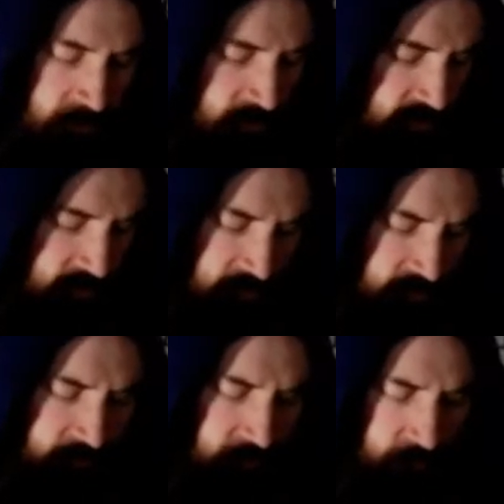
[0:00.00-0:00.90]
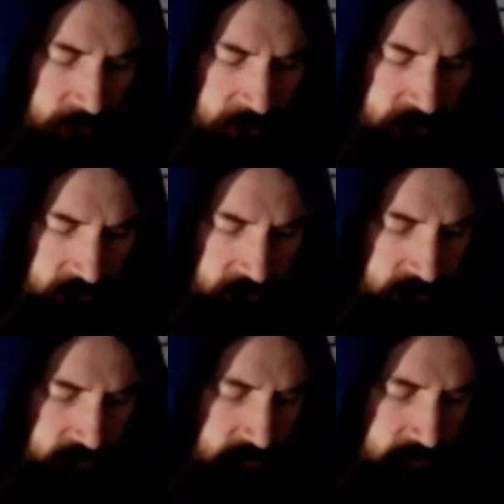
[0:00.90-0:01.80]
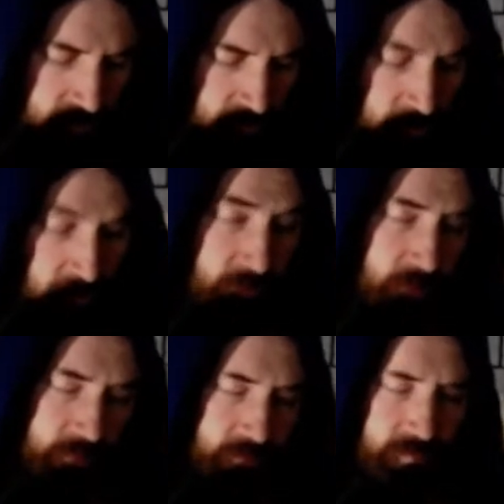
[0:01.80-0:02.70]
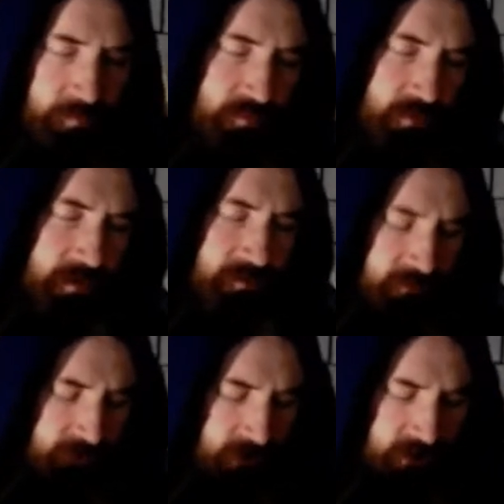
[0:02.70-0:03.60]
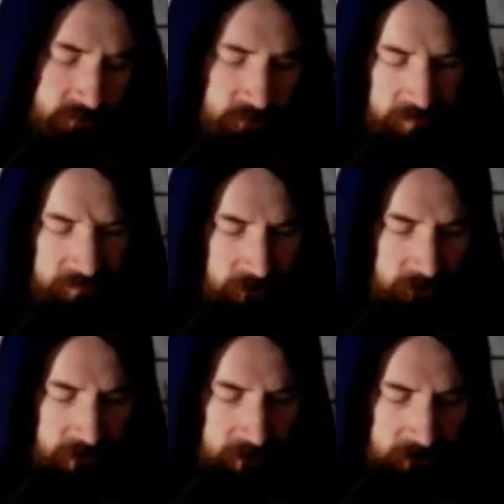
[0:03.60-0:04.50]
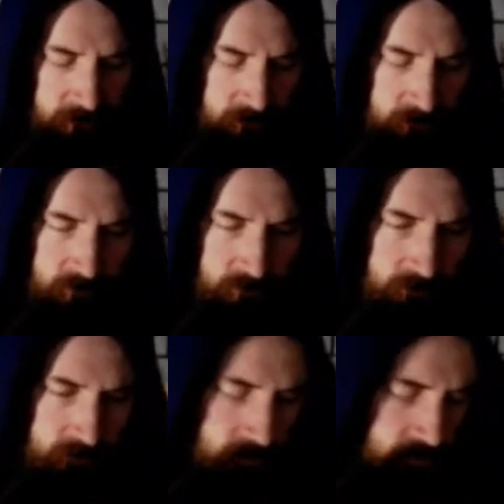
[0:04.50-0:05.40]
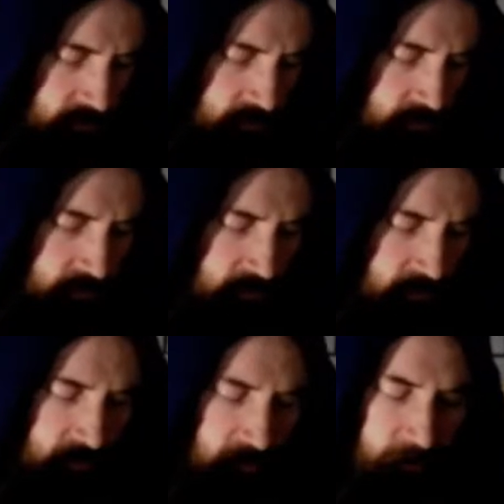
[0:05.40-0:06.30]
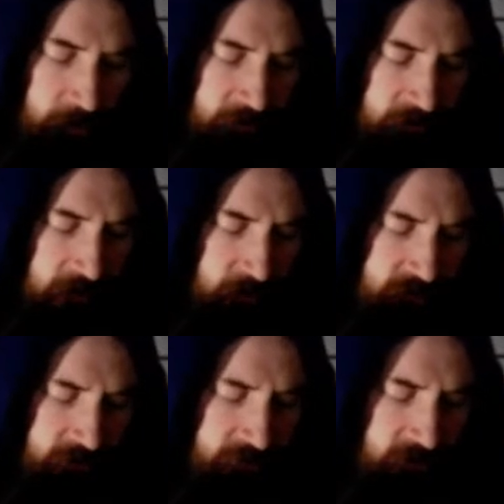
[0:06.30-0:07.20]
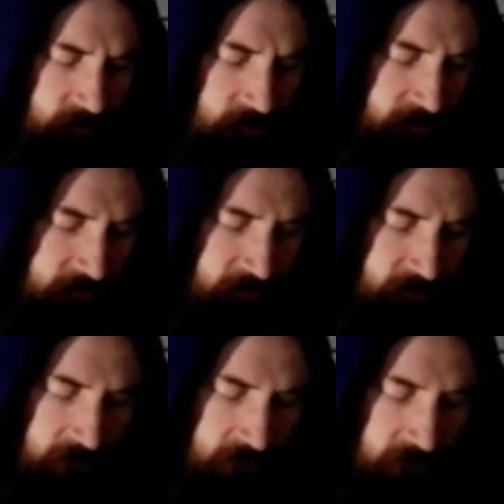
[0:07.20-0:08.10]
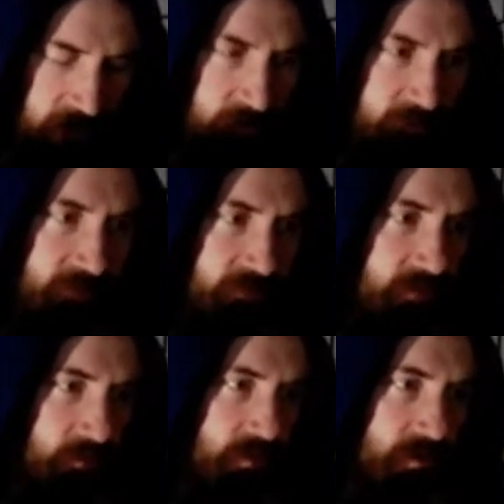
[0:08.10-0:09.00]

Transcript: then it's not major. Of course, there's some tricky situations where they sound kind of a little bit on the loungy side, but they're still a happy sounding chord.